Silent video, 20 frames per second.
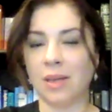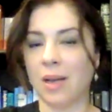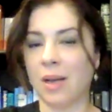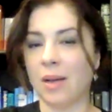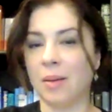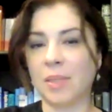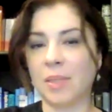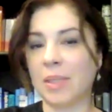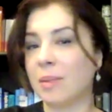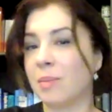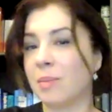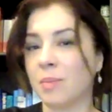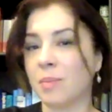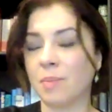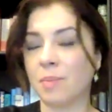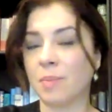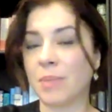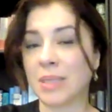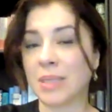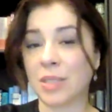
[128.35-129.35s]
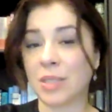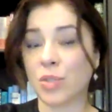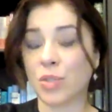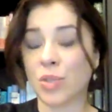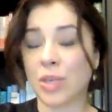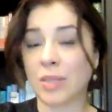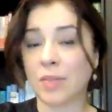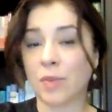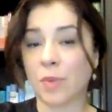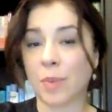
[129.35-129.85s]
I'm in business
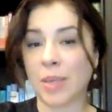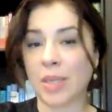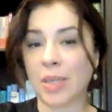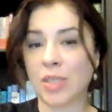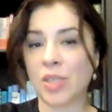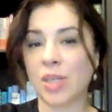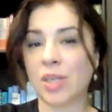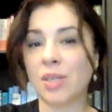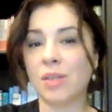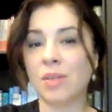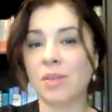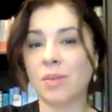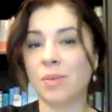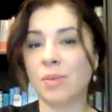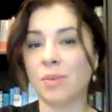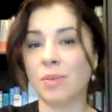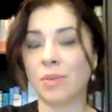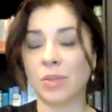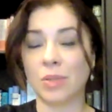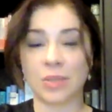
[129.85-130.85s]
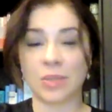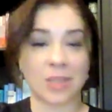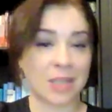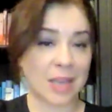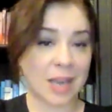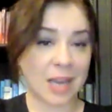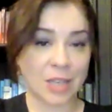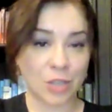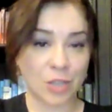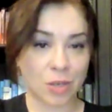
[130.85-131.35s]
transformation using
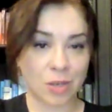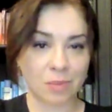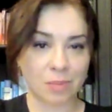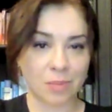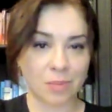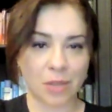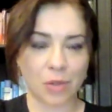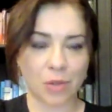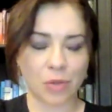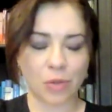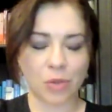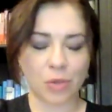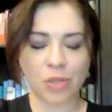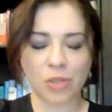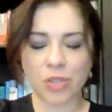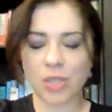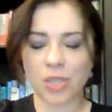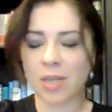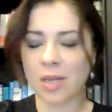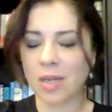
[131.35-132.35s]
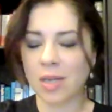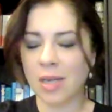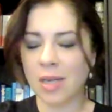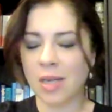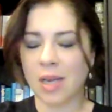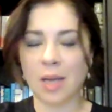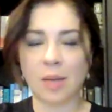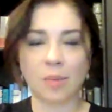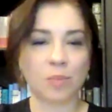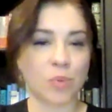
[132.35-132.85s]
agile methodology
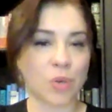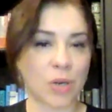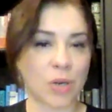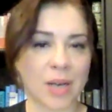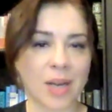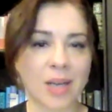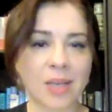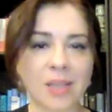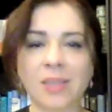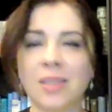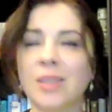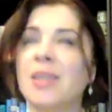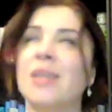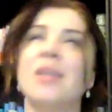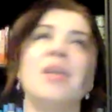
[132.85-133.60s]
and product.